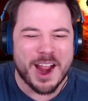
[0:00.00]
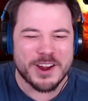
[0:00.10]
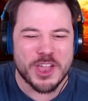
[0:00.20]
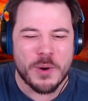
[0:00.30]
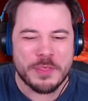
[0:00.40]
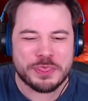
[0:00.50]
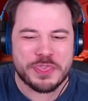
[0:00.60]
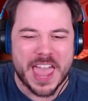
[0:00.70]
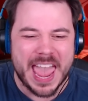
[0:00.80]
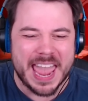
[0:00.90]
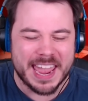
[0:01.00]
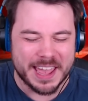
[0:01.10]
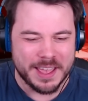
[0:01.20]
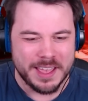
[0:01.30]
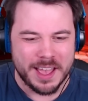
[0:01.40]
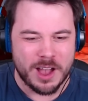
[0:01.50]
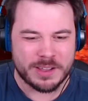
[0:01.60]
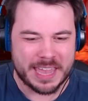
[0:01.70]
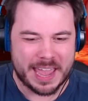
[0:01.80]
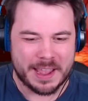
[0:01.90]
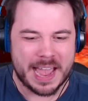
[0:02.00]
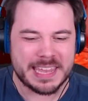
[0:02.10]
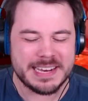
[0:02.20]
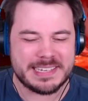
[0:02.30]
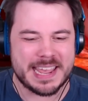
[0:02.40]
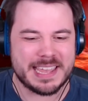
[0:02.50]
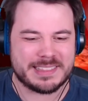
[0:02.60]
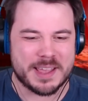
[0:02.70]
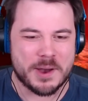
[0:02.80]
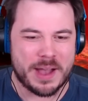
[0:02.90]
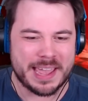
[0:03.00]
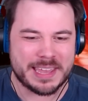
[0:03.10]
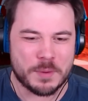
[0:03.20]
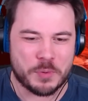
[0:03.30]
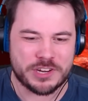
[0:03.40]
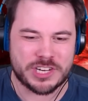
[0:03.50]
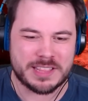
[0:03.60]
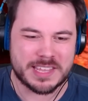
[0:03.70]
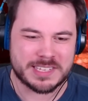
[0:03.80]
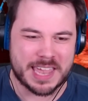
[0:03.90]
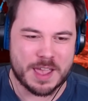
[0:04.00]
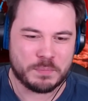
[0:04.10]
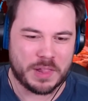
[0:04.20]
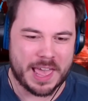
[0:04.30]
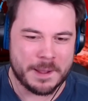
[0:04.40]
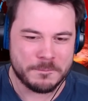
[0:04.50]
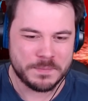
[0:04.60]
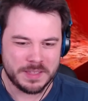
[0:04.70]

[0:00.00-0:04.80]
are you a thing? Okay, I can dig it though. I can appreciate this gameplay.